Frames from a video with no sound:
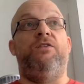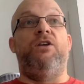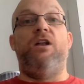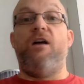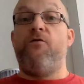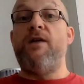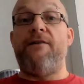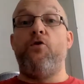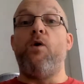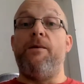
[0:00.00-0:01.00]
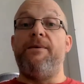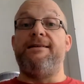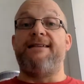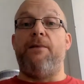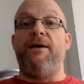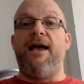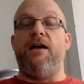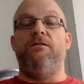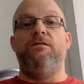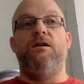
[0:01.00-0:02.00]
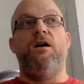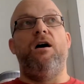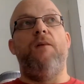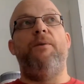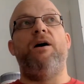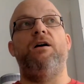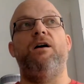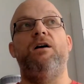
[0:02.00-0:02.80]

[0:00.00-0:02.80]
that life will never quite be the same again, but